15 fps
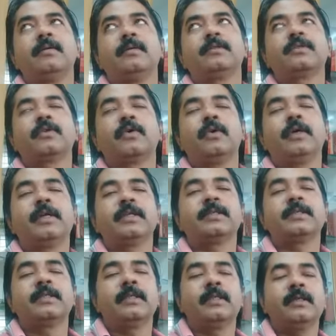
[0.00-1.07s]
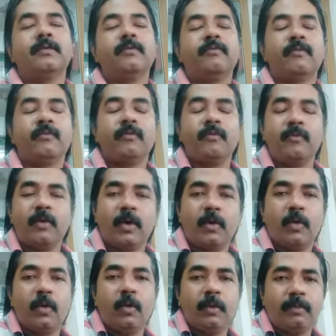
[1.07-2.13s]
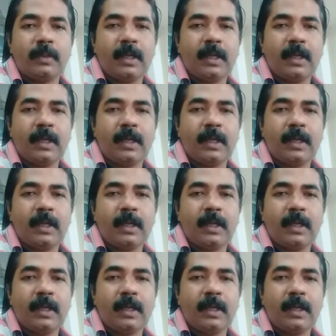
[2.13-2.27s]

So it is in Virgo,